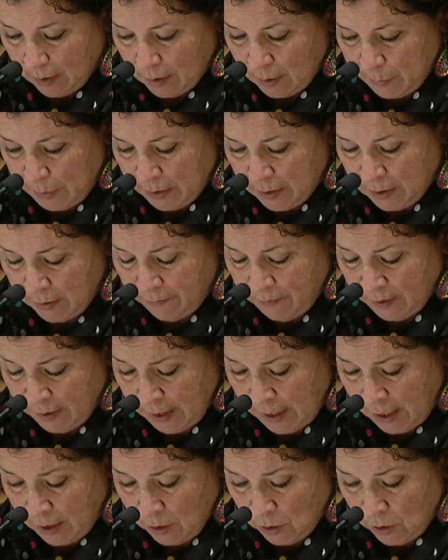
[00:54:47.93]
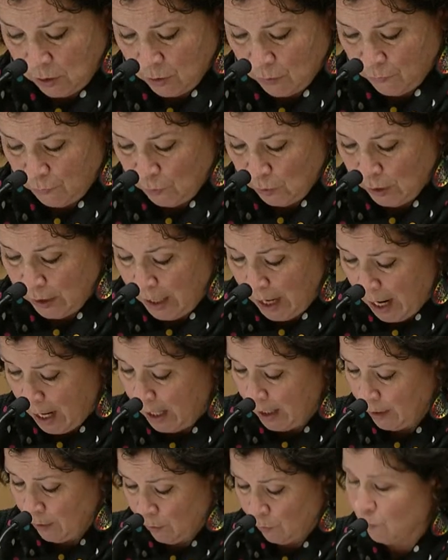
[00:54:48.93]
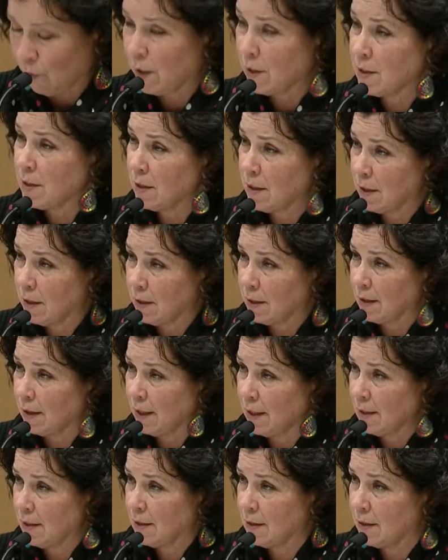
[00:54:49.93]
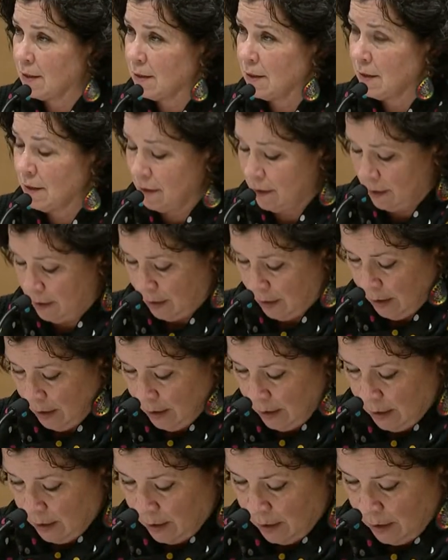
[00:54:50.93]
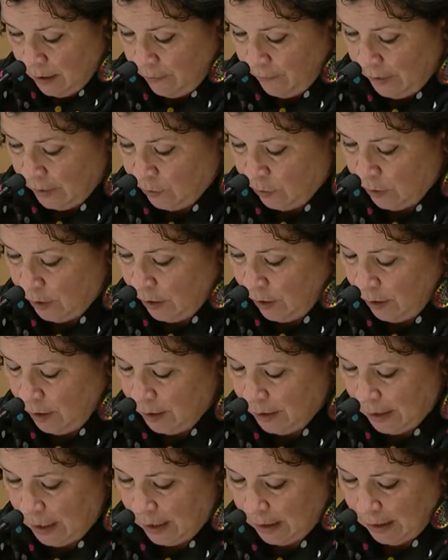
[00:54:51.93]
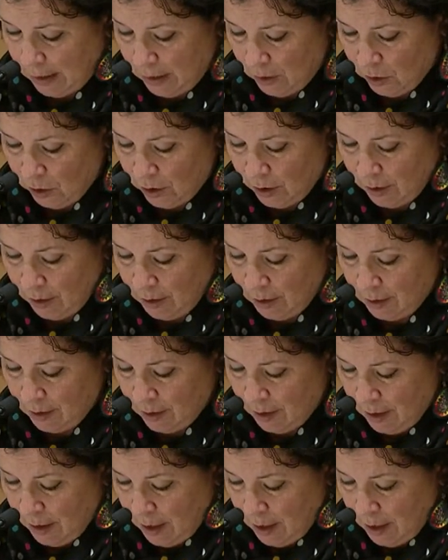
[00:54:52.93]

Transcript: specifications for non-resident licensed veterinary technicians.